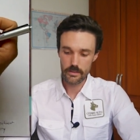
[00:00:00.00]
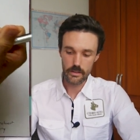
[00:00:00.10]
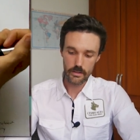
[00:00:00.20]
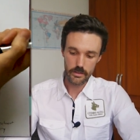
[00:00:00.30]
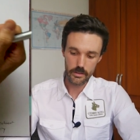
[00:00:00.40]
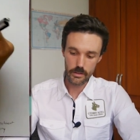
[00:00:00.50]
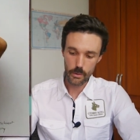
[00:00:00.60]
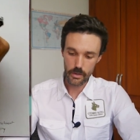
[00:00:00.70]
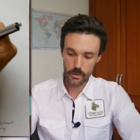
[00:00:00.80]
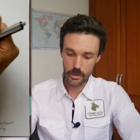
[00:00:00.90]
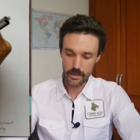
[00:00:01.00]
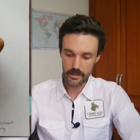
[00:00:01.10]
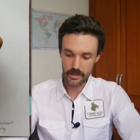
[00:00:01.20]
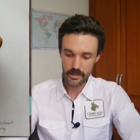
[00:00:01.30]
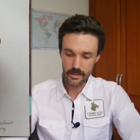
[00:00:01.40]
The lower
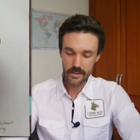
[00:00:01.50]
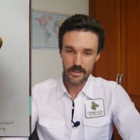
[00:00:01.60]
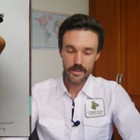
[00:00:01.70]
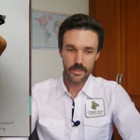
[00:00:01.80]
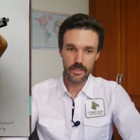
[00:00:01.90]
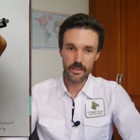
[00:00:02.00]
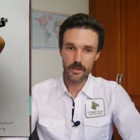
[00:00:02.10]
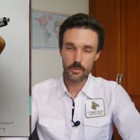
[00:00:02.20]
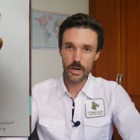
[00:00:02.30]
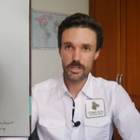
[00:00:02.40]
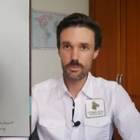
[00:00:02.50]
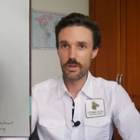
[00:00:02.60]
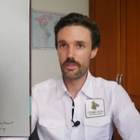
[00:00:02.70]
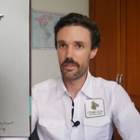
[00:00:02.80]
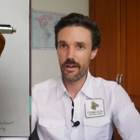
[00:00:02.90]
quality the
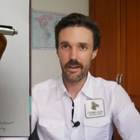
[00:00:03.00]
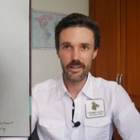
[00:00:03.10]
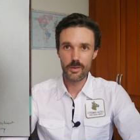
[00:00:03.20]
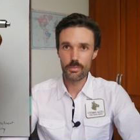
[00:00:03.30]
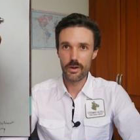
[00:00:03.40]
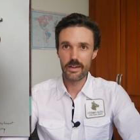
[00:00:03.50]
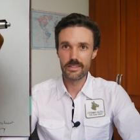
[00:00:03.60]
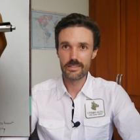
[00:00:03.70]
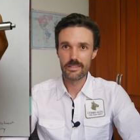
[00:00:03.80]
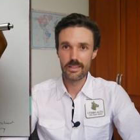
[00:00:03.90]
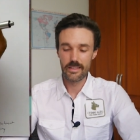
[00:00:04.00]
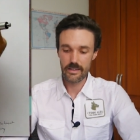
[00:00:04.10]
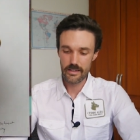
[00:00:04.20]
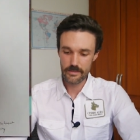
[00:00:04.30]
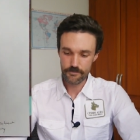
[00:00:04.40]
parchment, the higher price
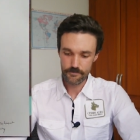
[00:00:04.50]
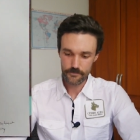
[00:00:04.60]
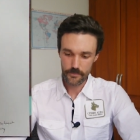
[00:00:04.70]
the